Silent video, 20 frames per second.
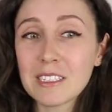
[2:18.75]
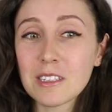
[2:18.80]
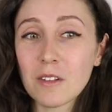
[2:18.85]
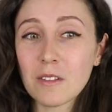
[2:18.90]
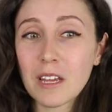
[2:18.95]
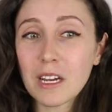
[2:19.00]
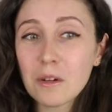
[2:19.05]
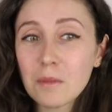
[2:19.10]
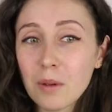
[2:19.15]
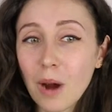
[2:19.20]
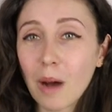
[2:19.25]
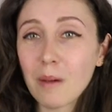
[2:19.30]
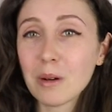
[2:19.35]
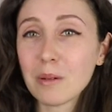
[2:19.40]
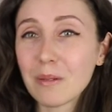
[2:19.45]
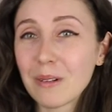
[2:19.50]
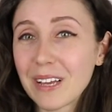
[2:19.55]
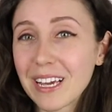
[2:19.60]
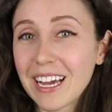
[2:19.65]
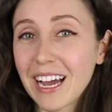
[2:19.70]
so they're
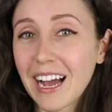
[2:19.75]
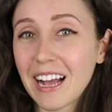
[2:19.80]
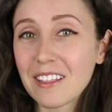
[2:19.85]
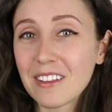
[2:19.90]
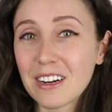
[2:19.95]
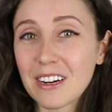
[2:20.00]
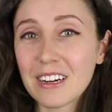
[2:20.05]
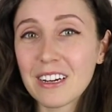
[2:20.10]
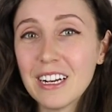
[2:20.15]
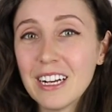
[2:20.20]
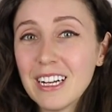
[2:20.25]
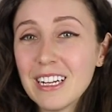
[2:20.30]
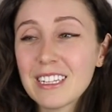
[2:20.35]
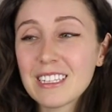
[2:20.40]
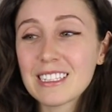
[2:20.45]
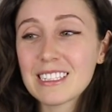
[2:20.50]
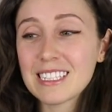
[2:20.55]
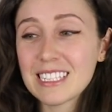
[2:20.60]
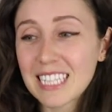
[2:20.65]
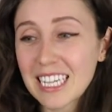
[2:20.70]
probably either
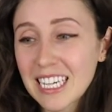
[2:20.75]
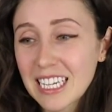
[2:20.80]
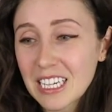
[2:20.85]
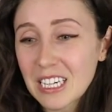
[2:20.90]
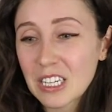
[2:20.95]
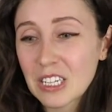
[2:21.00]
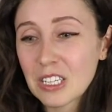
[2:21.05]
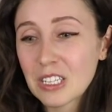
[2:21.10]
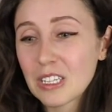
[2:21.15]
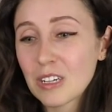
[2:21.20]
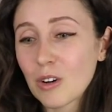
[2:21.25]
sick